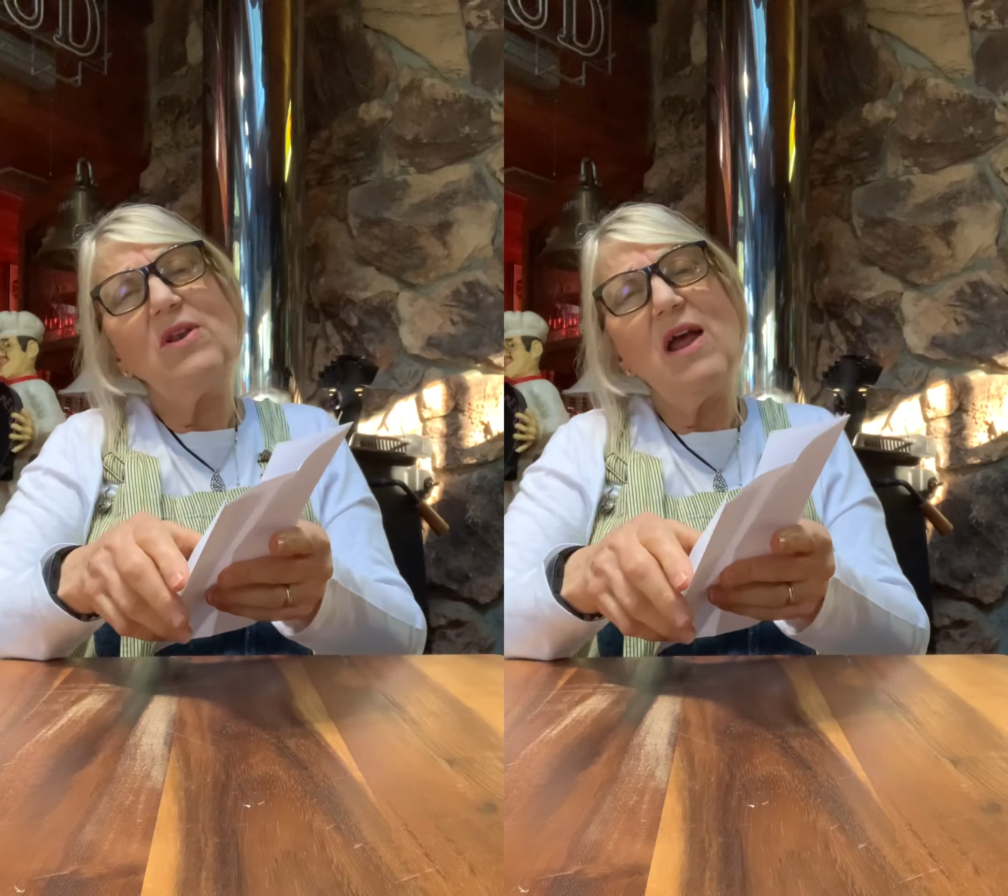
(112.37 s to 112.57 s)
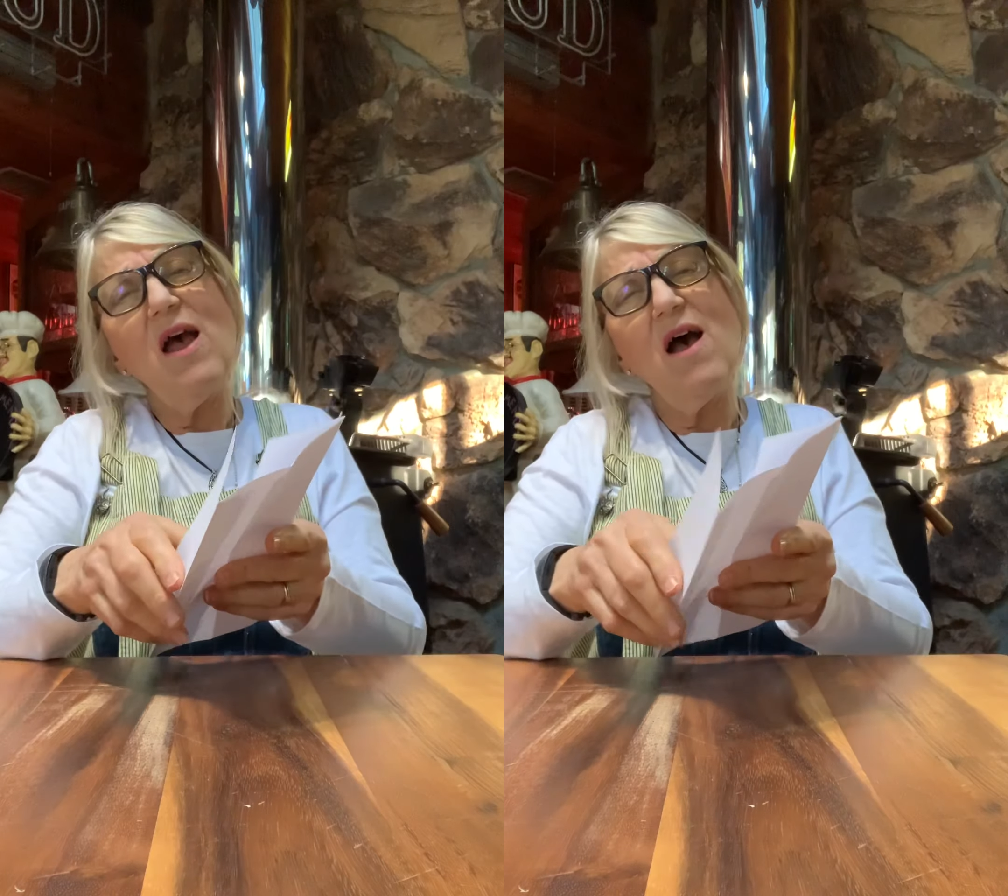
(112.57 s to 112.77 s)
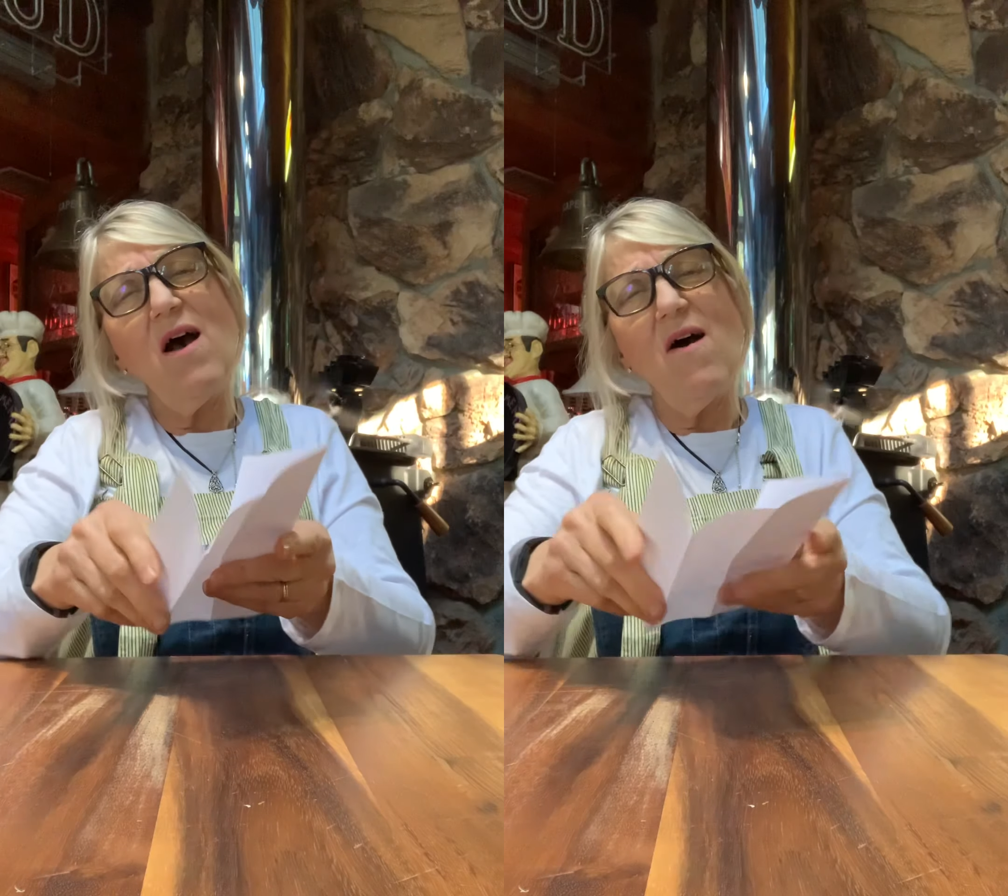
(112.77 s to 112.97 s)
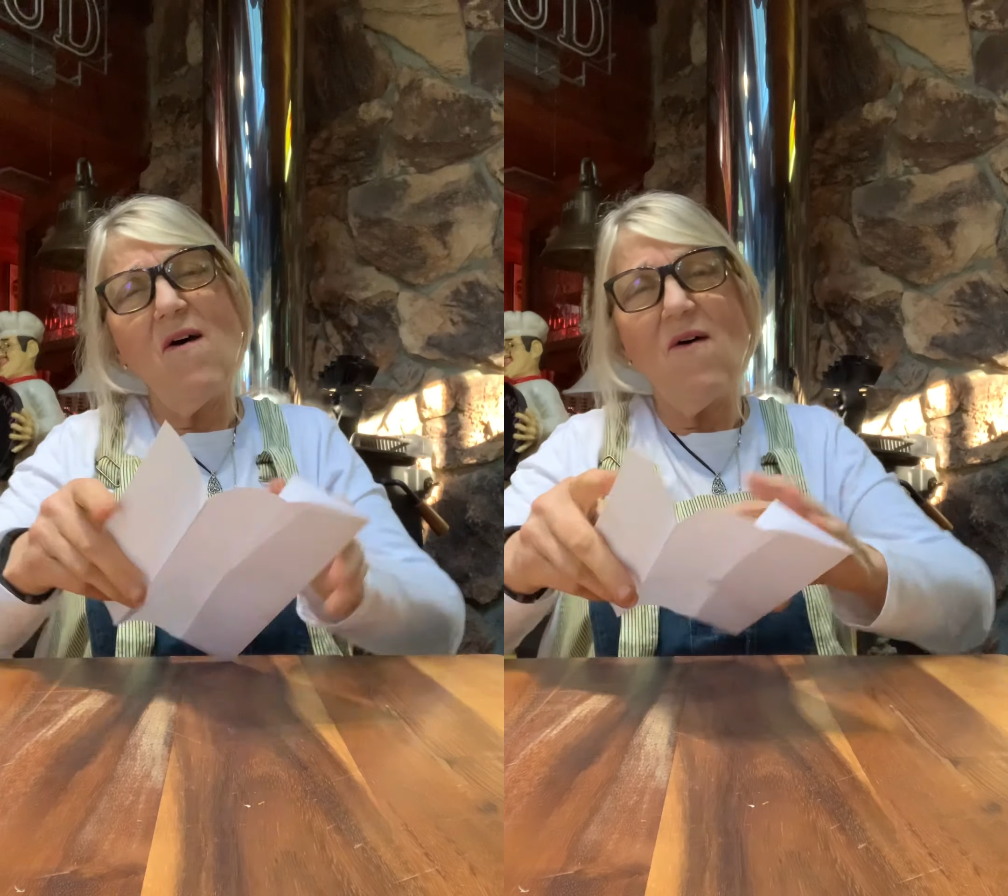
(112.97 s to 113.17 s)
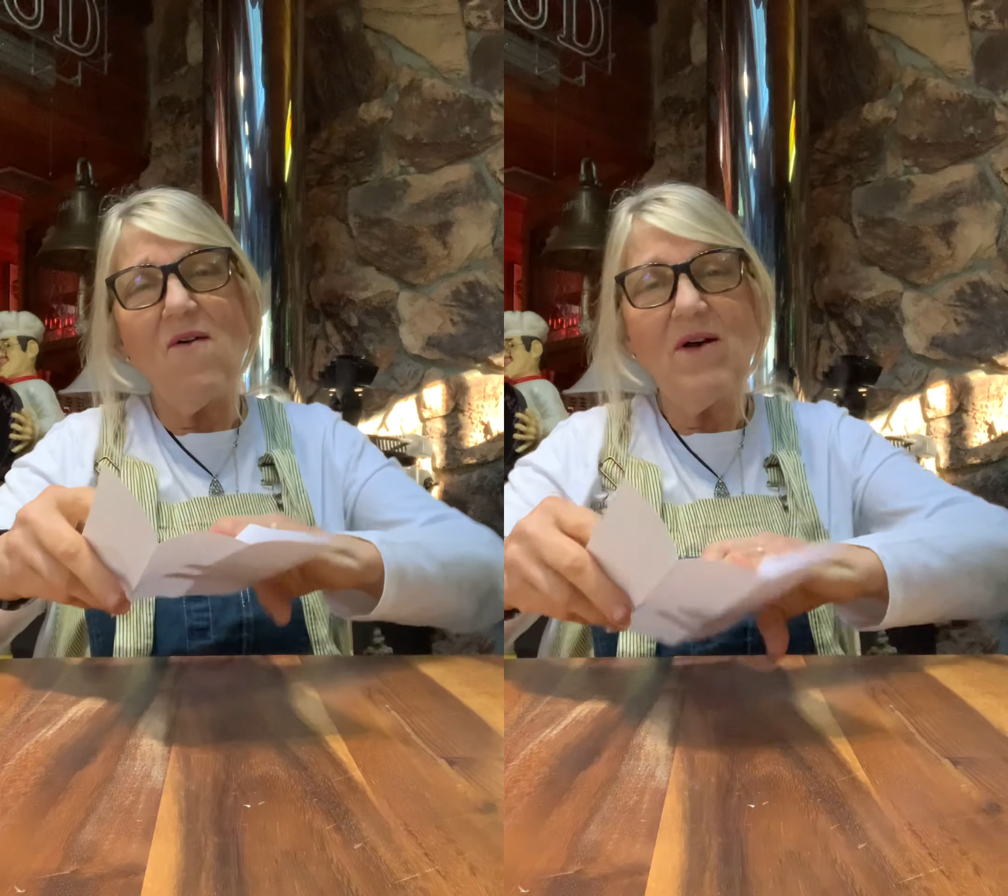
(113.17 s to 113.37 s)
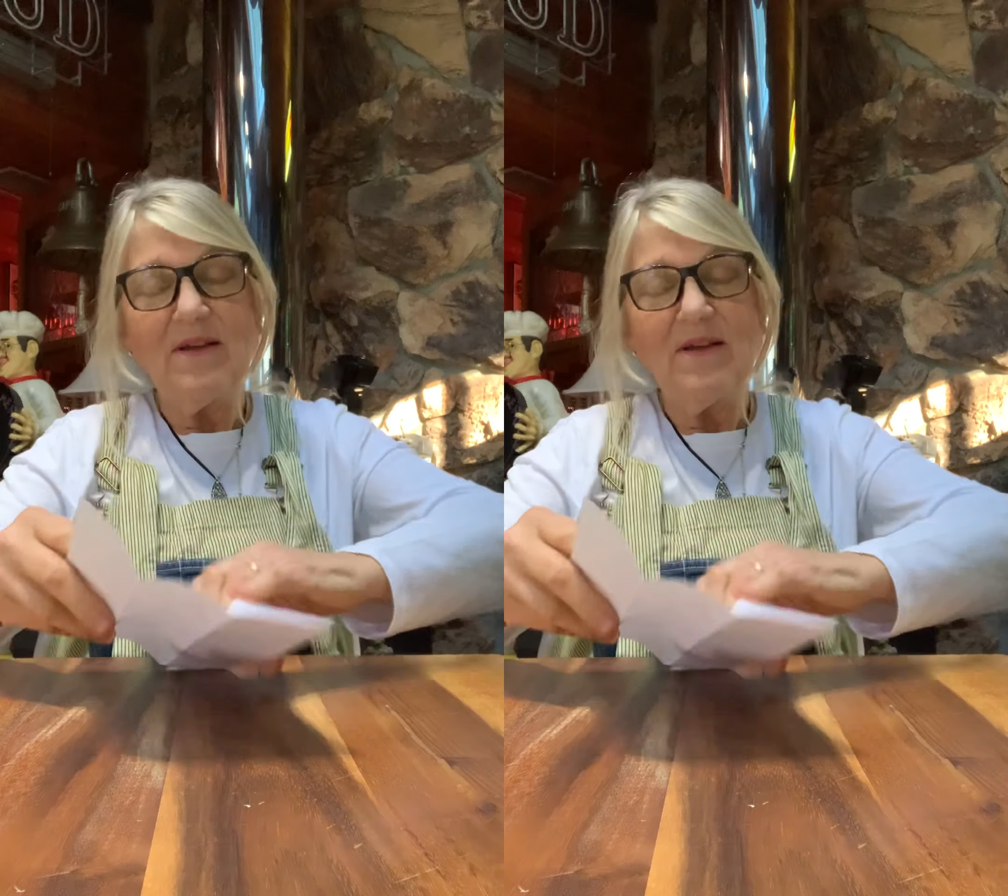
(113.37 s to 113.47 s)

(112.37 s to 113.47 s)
no!